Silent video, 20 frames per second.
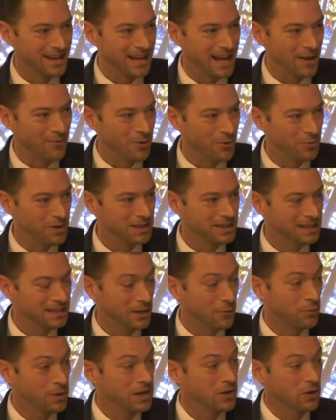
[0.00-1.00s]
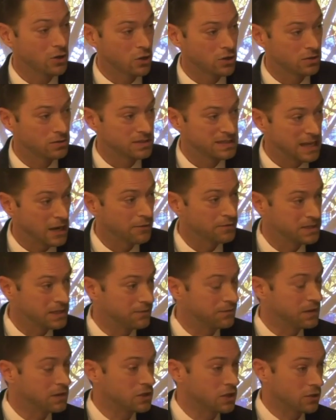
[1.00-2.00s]
and when we think that we are self
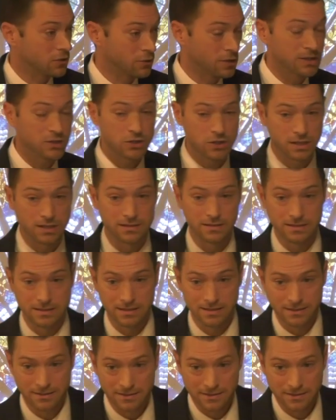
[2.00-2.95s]
sufficient Christians.